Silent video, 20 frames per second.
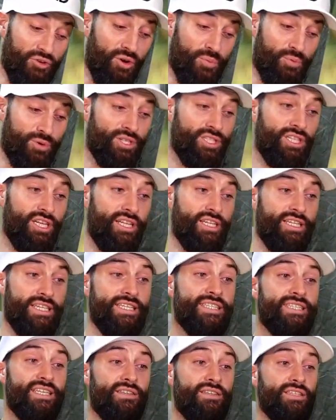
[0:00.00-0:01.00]
do appreciate it.
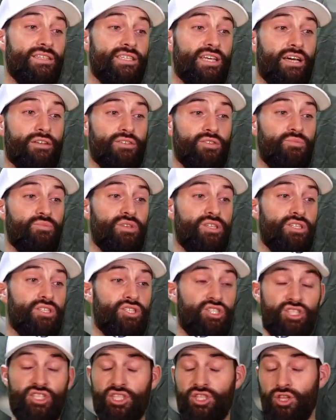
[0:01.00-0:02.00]
He sent these out to me
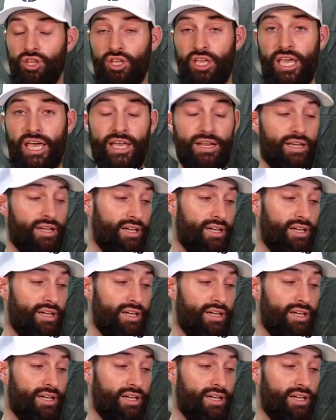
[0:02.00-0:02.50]
just to look at.